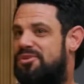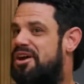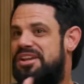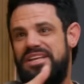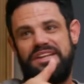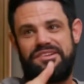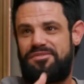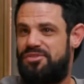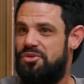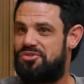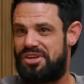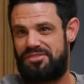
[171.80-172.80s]
running as a
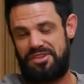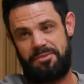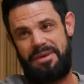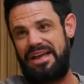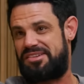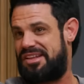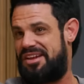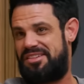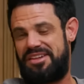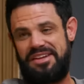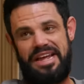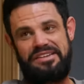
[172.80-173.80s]
fugitive on the backside
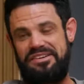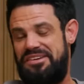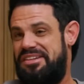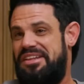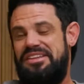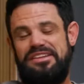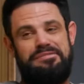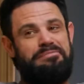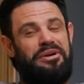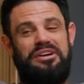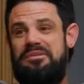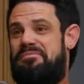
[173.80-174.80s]
of the desert, and then this
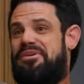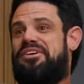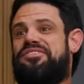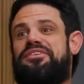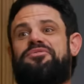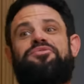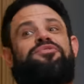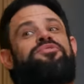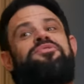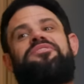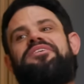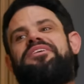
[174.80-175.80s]
burning bush, and
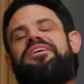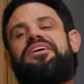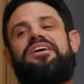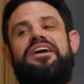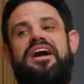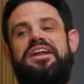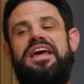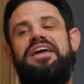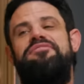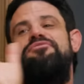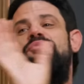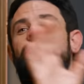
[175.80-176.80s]
whew, God
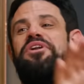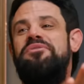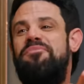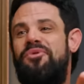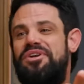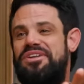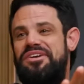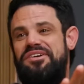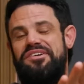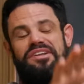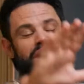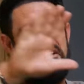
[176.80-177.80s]
had 40 more
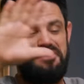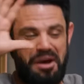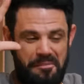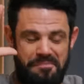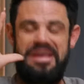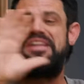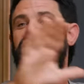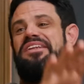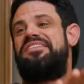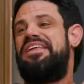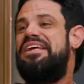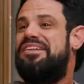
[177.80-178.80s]
years of
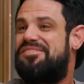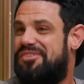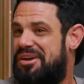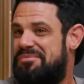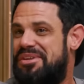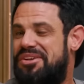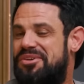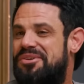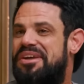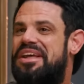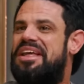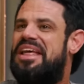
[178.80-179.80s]
amazing things for him to
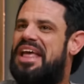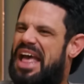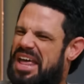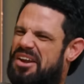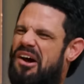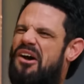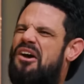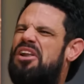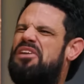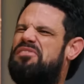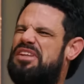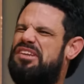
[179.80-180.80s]
do. And
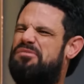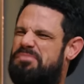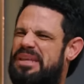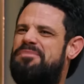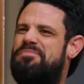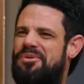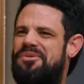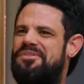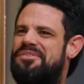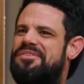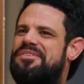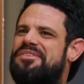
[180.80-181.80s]
all of these
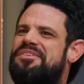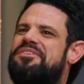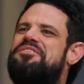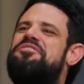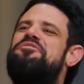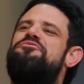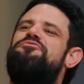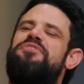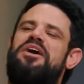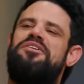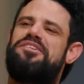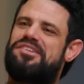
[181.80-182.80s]
people
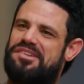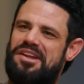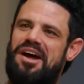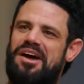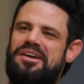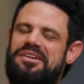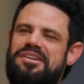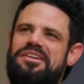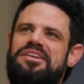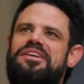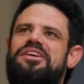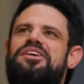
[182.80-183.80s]
felt stuck.
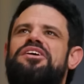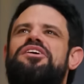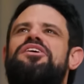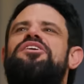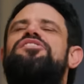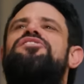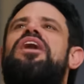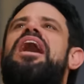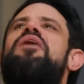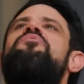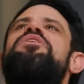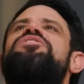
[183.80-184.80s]
So
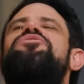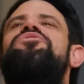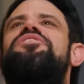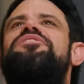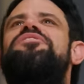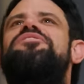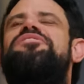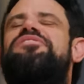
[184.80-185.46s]
I want you to